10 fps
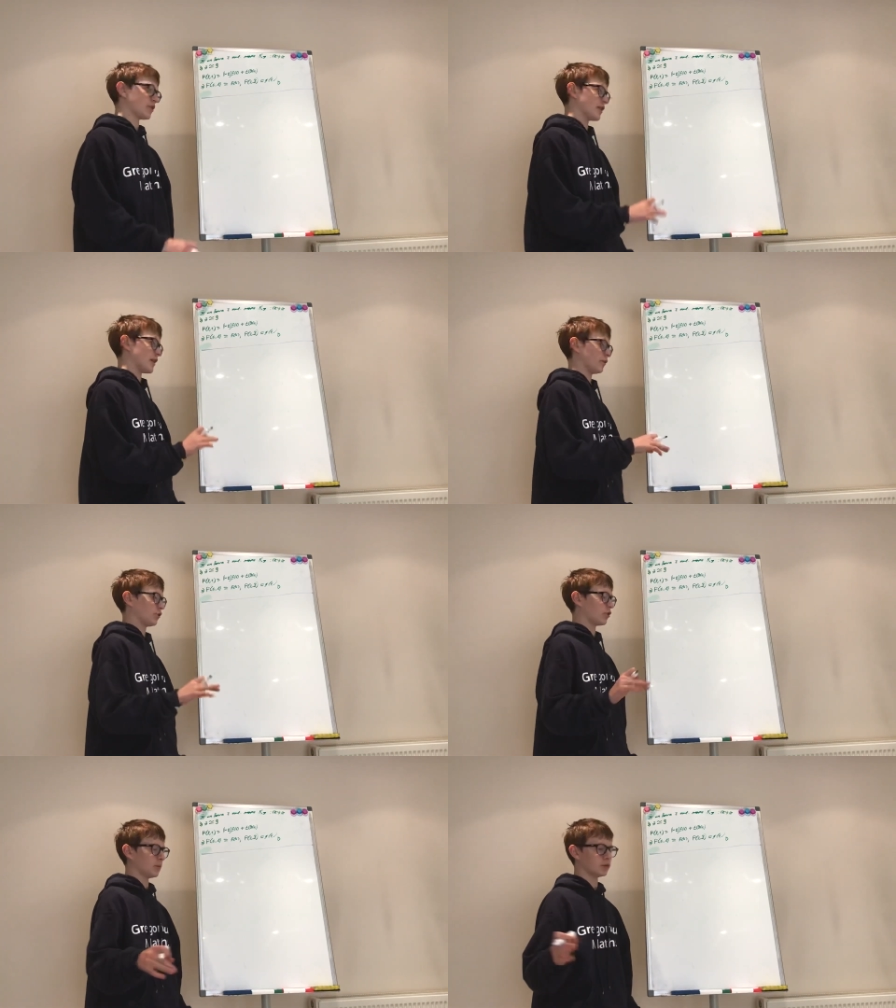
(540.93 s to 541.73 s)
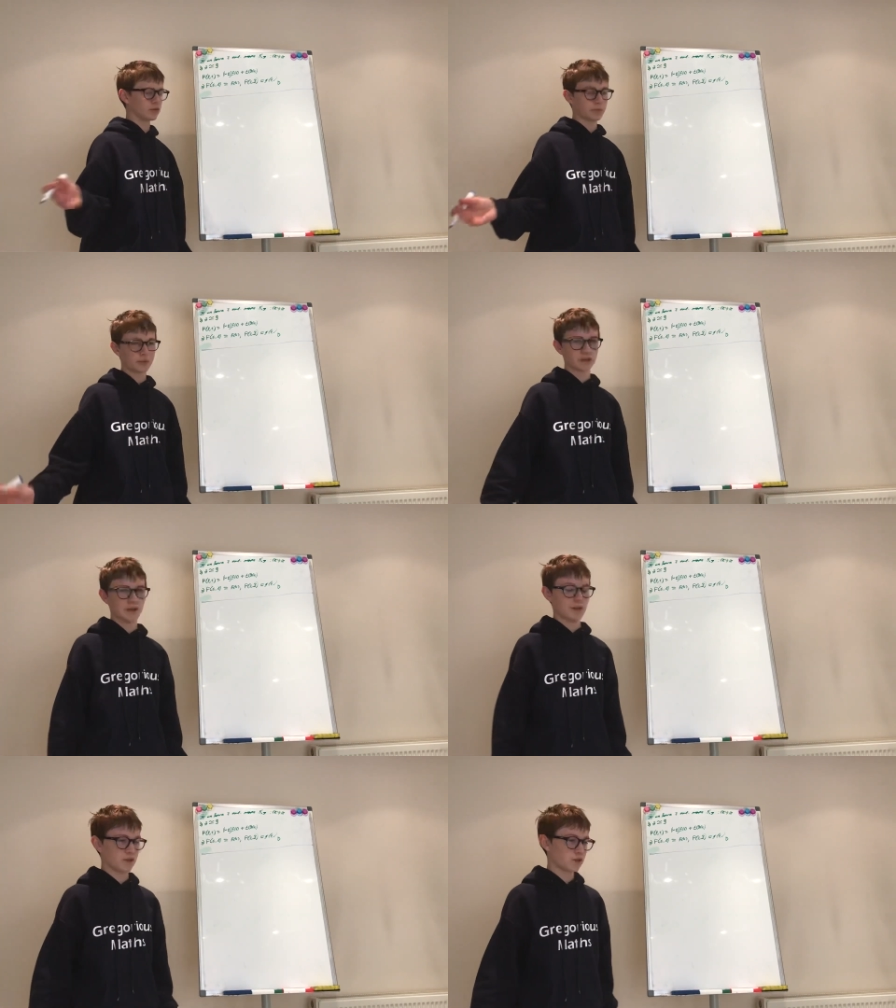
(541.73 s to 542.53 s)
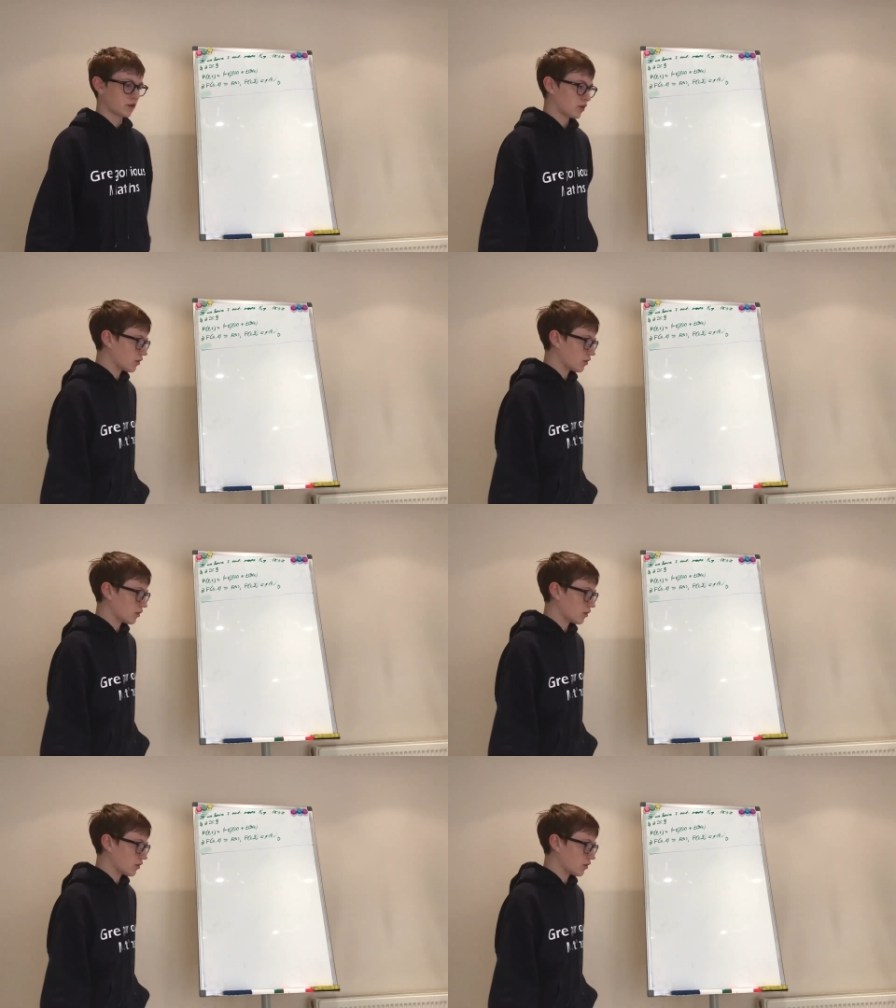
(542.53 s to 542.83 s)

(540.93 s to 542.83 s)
then f is homotopic to h.